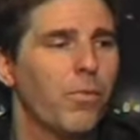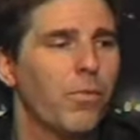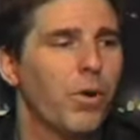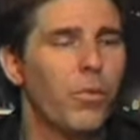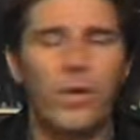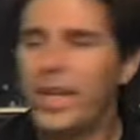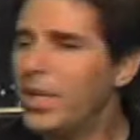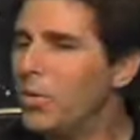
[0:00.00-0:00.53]
Well,
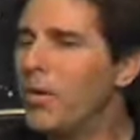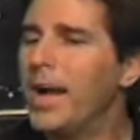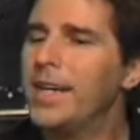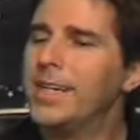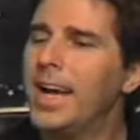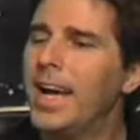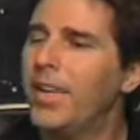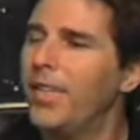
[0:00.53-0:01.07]
what do you write
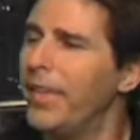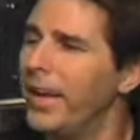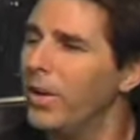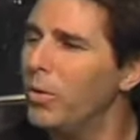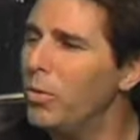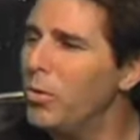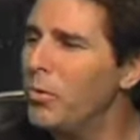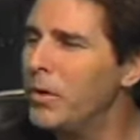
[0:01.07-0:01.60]
down there?
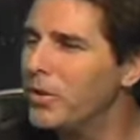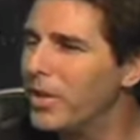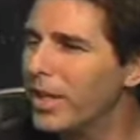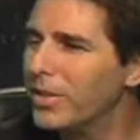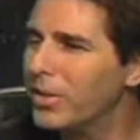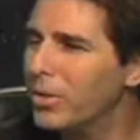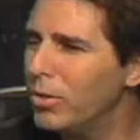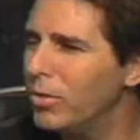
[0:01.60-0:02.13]
Who
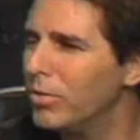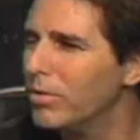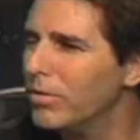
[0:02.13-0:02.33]
rejected who?